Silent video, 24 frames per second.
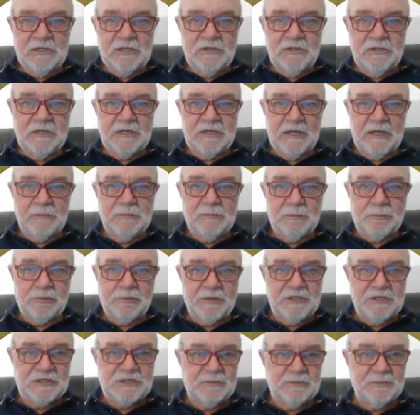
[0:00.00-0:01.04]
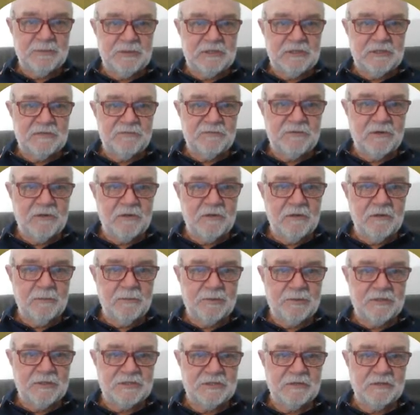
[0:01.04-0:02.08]
You can come to pressure, but there's very little
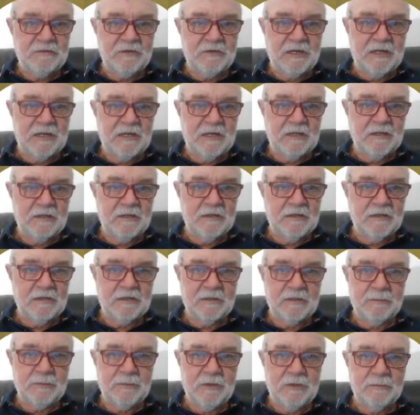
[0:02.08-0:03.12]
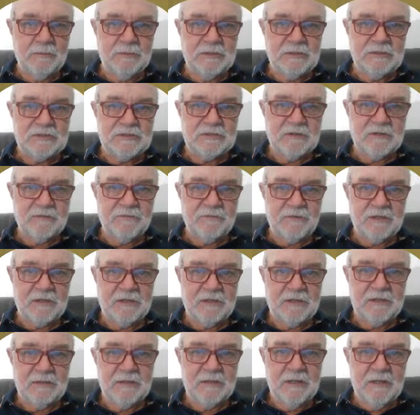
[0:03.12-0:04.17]
pressure gradient at the moment. So if I
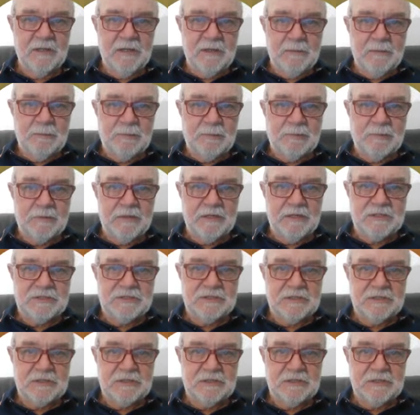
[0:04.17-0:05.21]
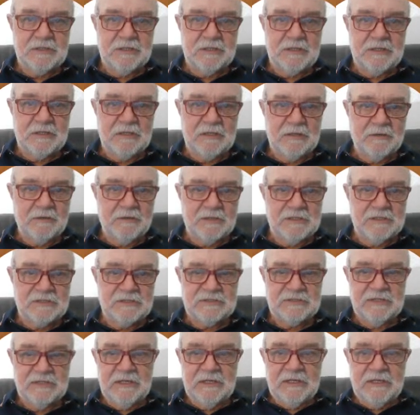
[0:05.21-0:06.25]
hit pressure, there it
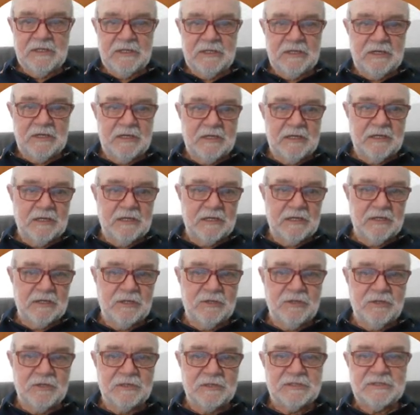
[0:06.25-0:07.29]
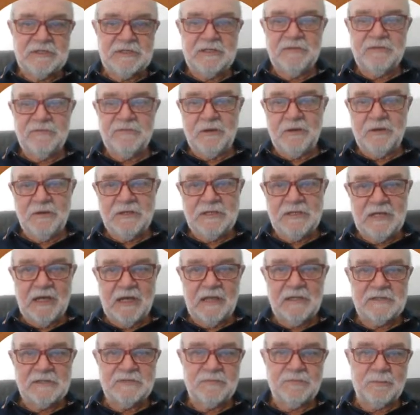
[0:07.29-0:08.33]
is. You can see the varying
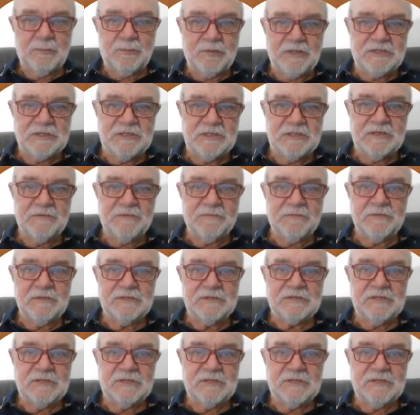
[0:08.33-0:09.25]
colours for pressure difference.